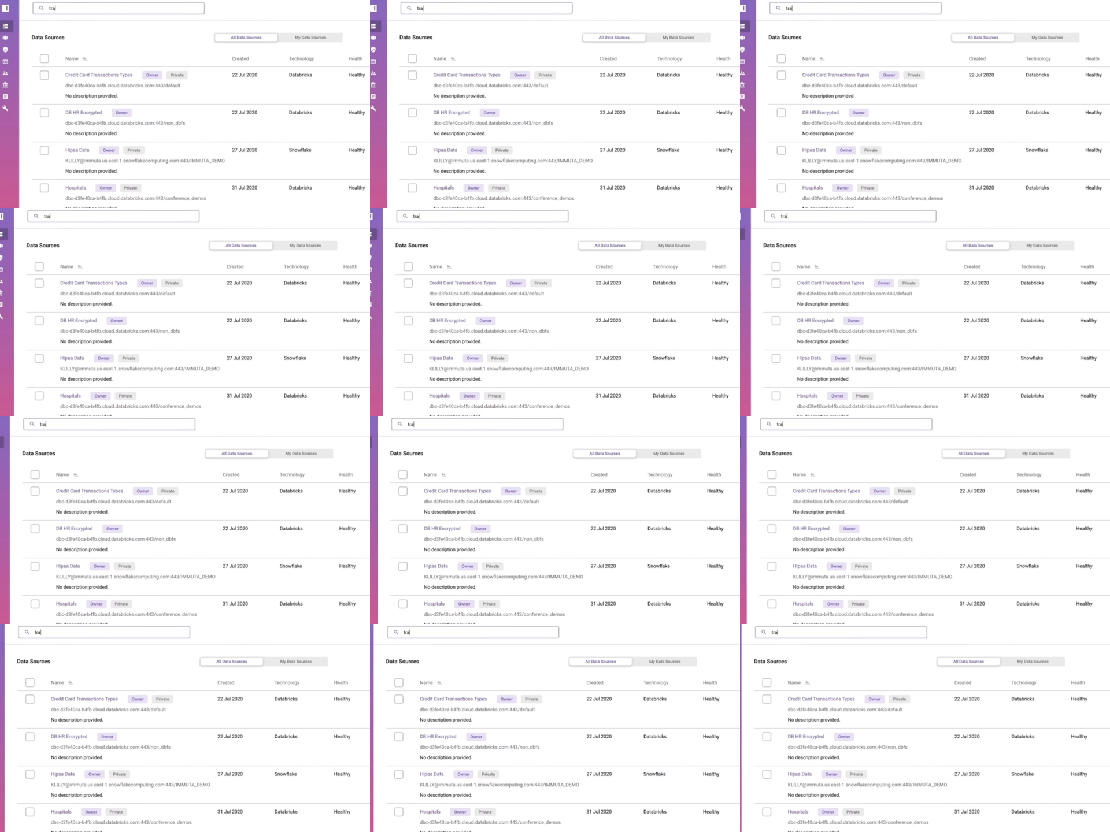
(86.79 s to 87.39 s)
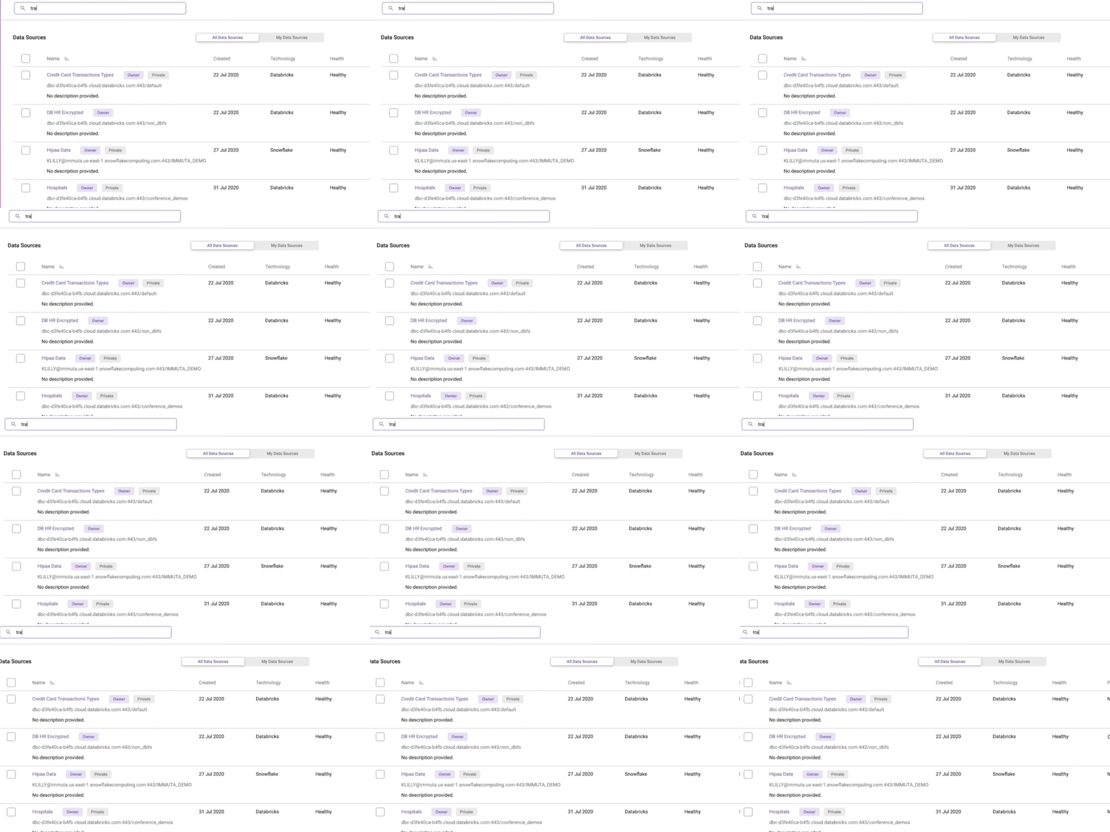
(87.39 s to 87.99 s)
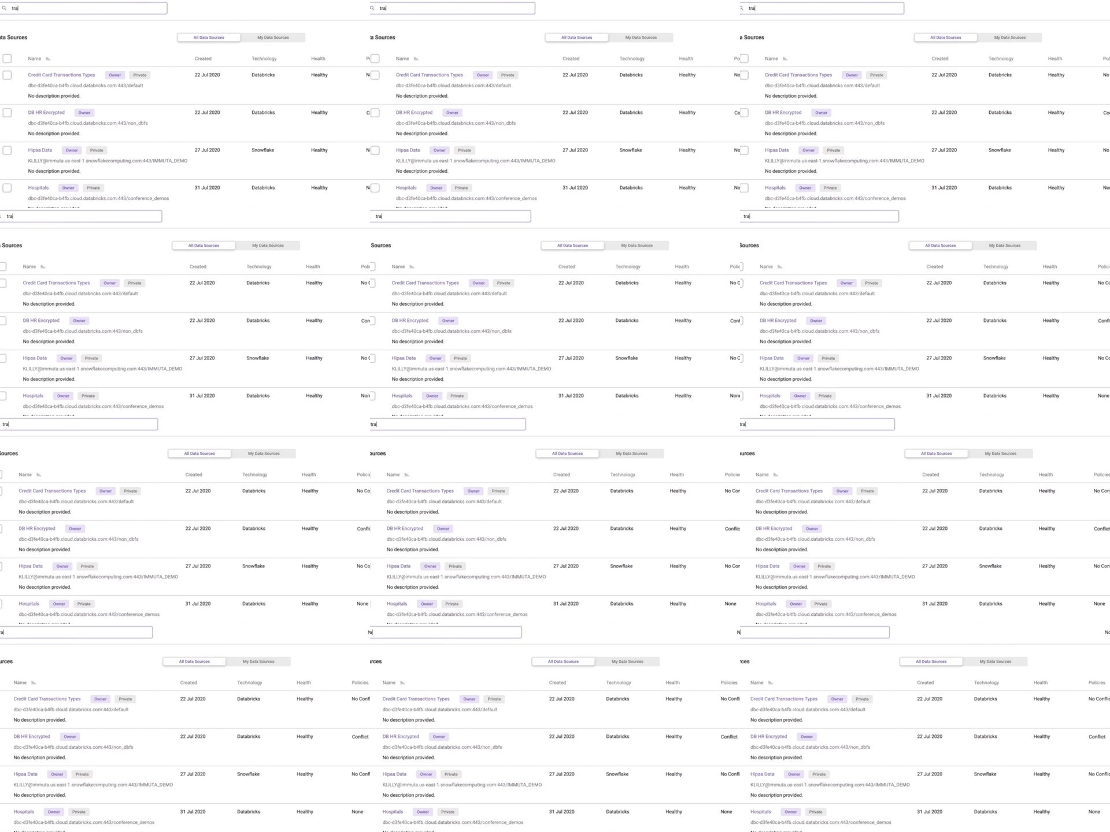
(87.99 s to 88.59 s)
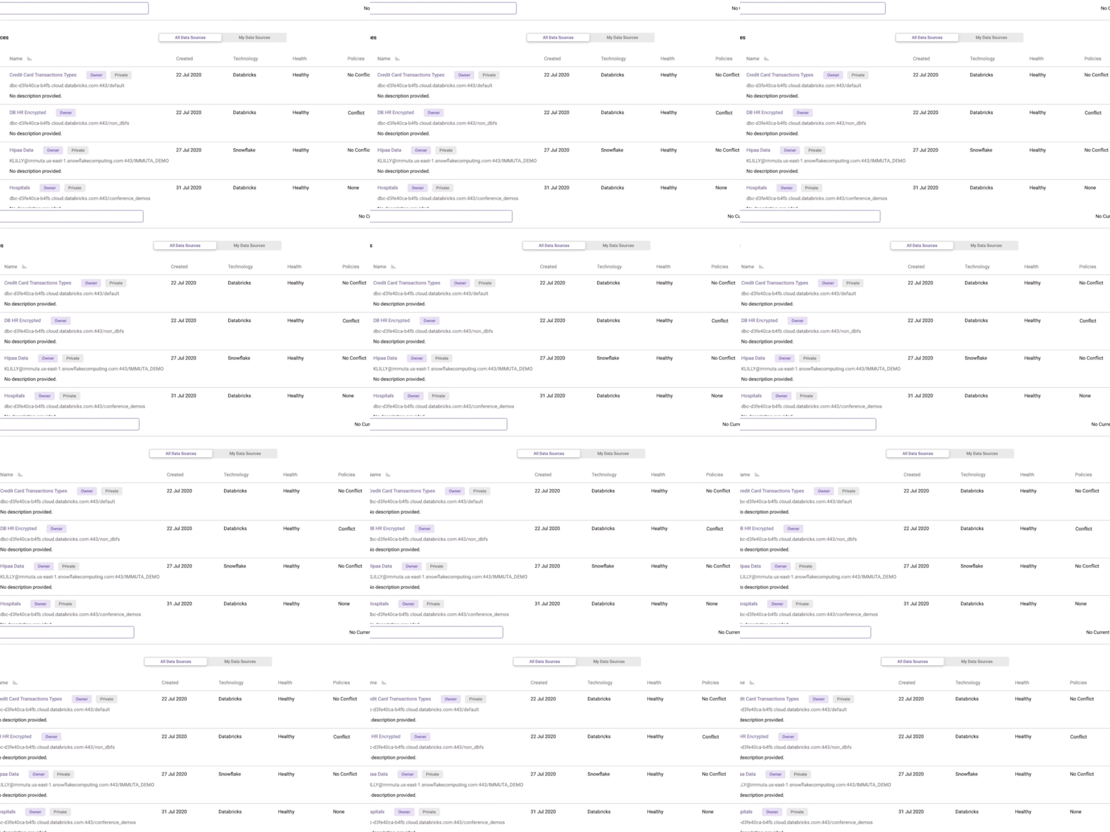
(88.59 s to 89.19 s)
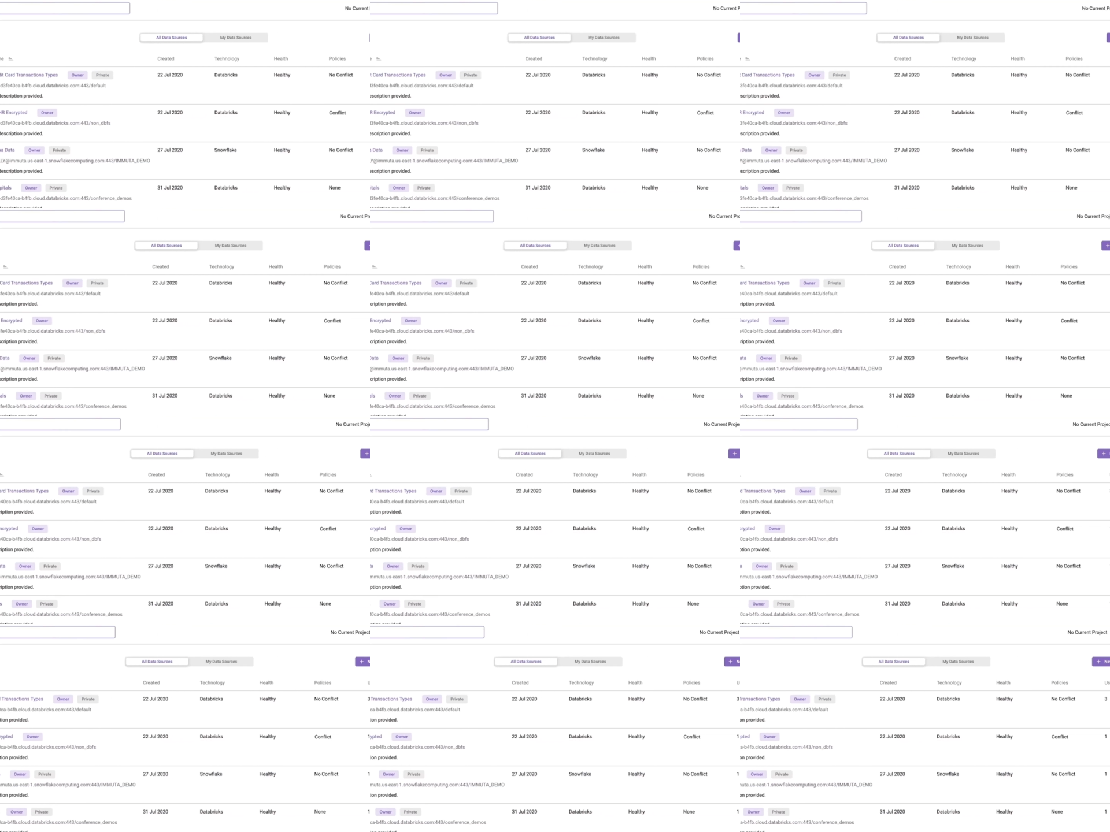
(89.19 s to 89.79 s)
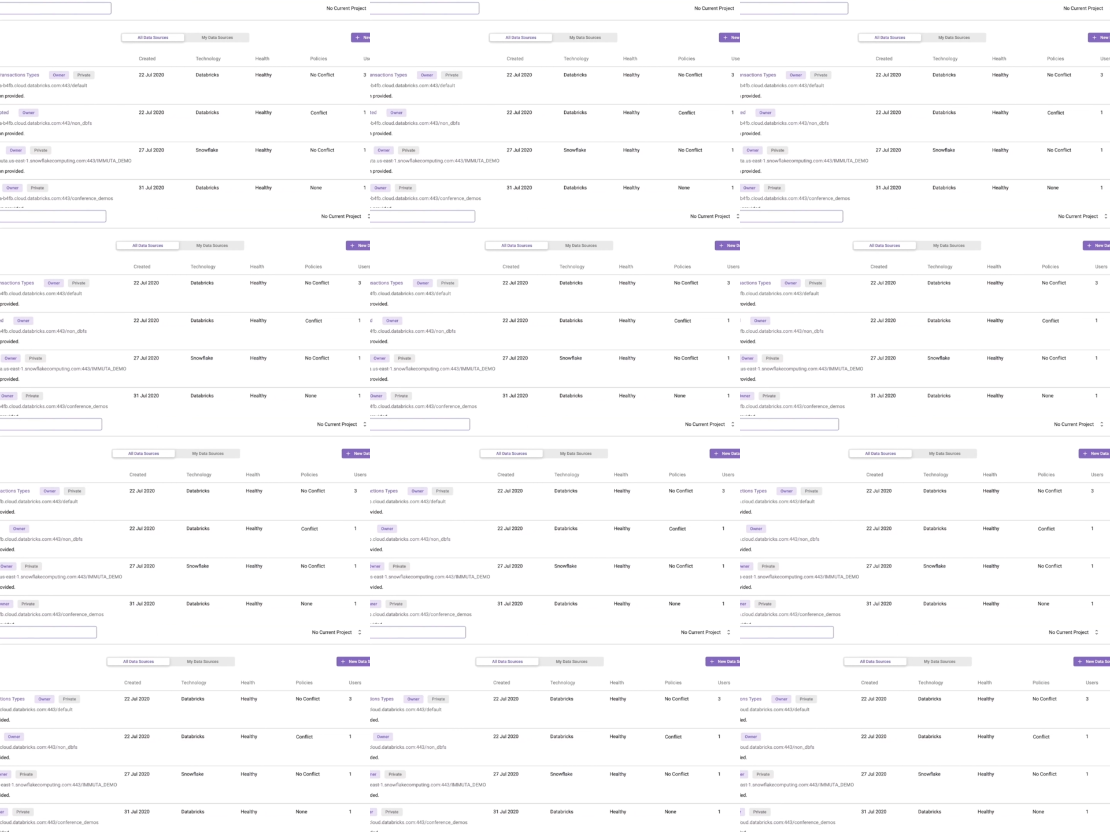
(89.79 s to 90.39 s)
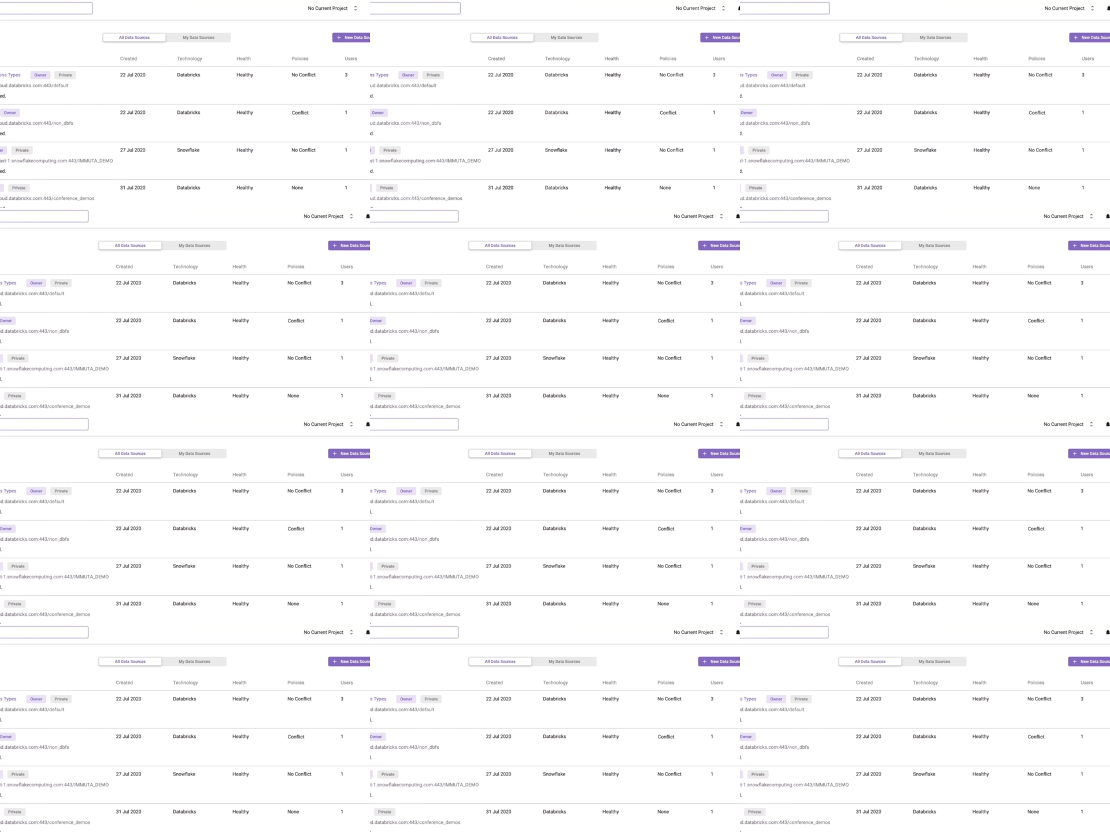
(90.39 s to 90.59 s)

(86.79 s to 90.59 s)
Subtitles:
[unreadable: no face in view]